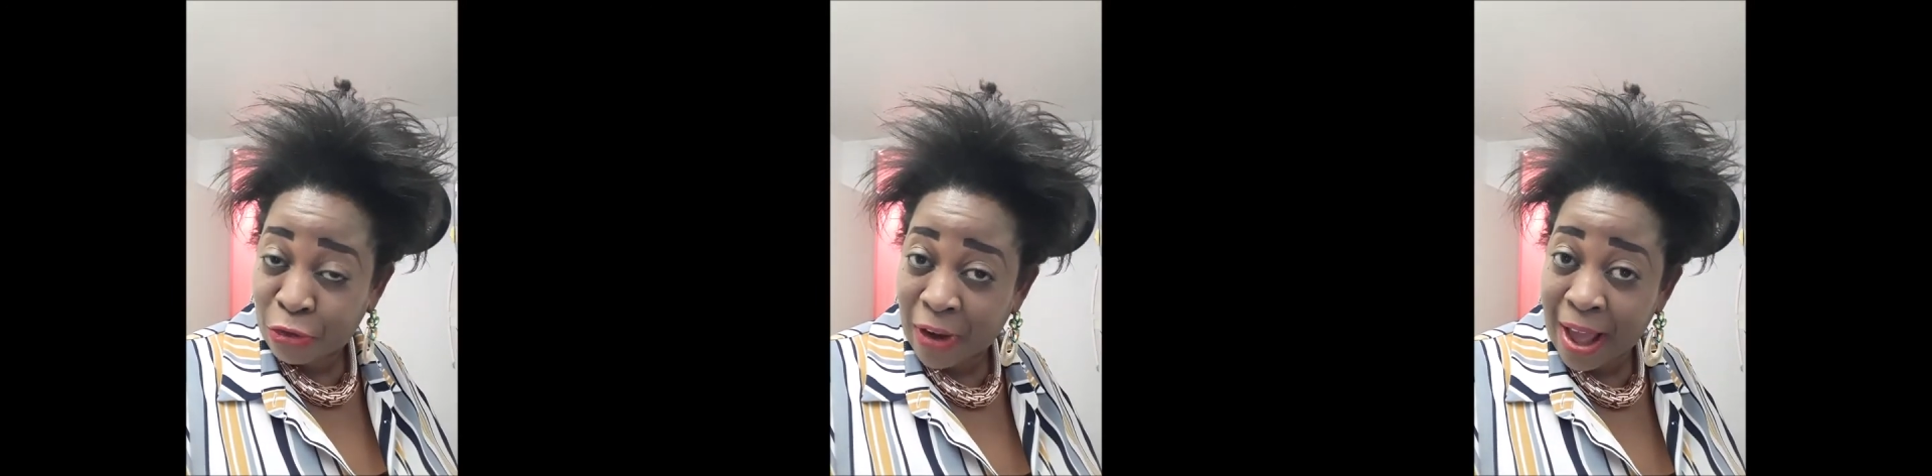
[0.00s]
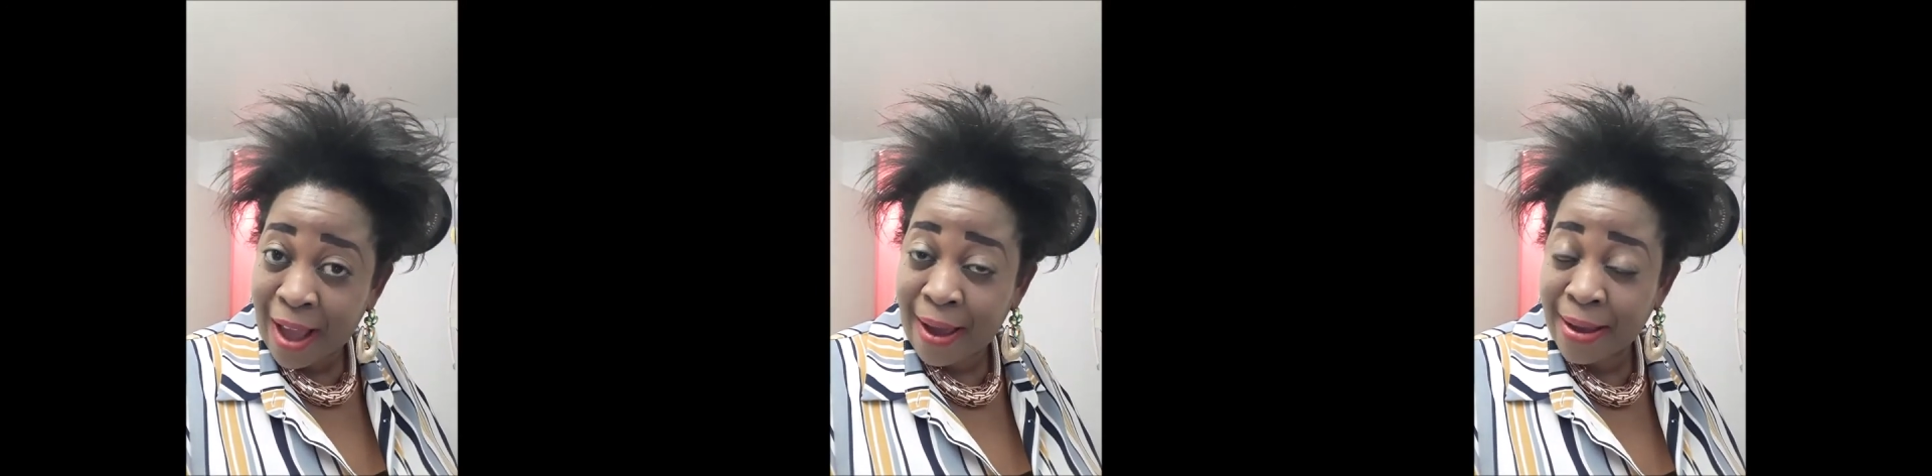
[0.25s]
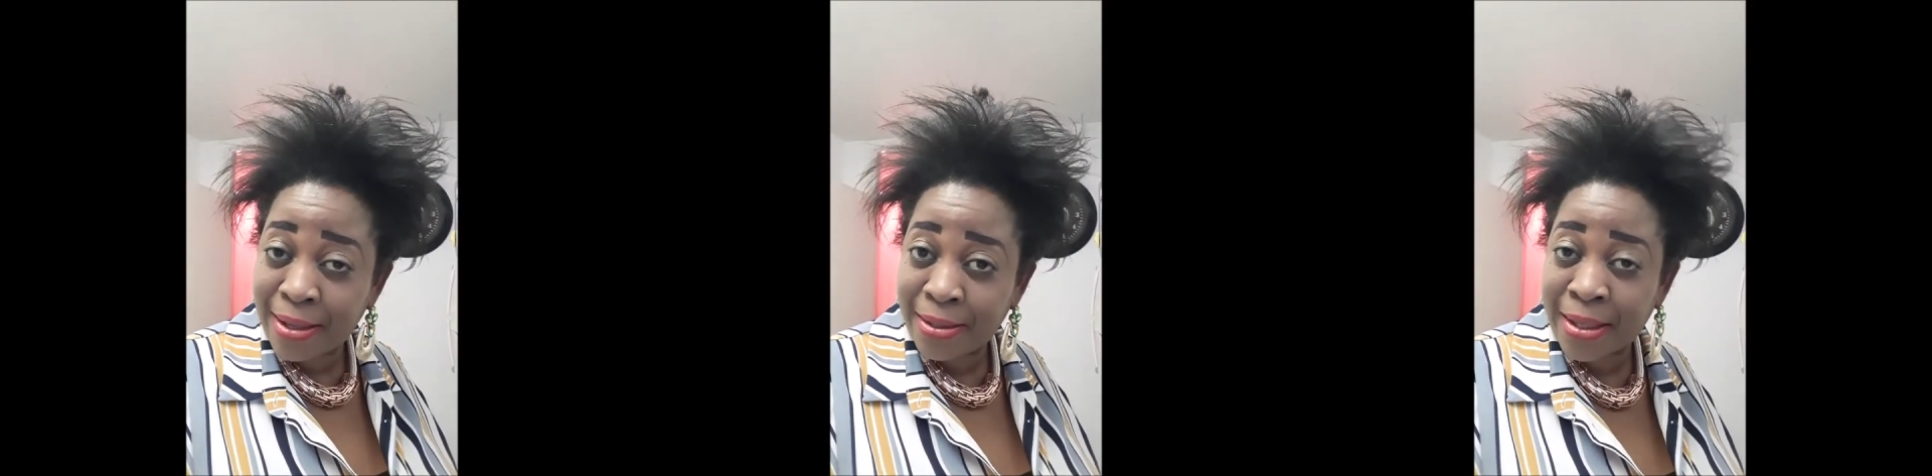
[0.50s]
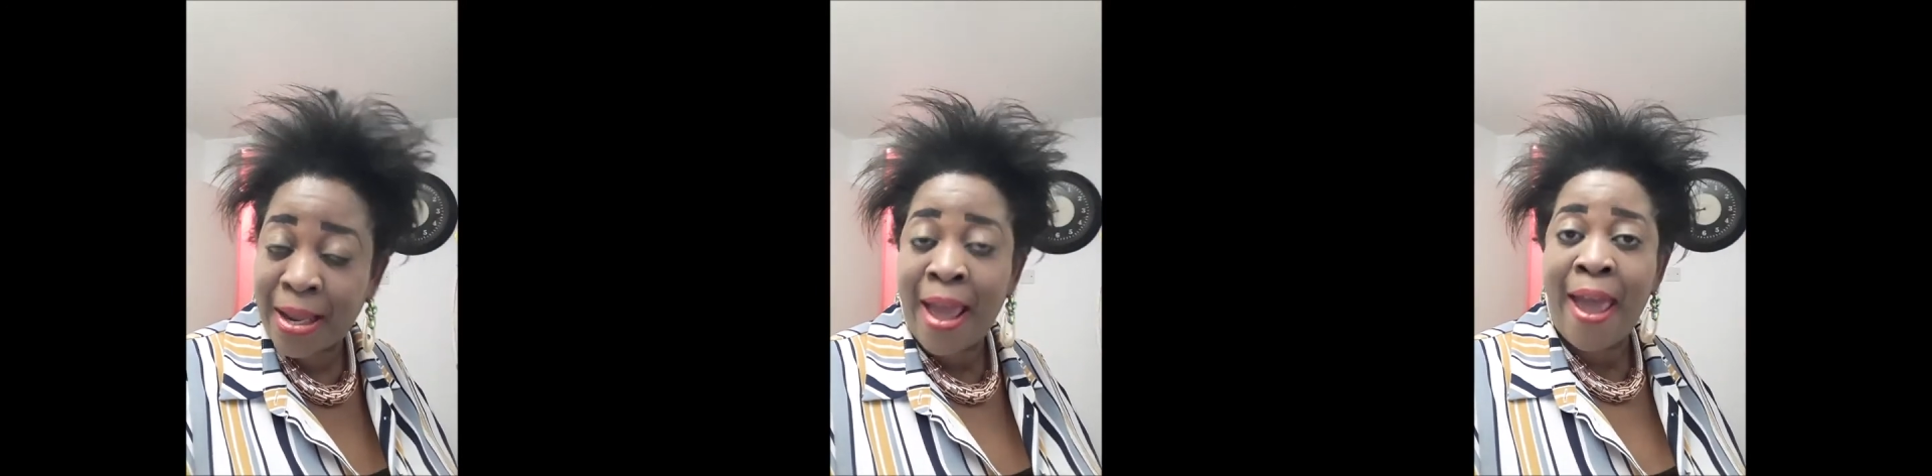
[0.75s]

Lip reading: flight,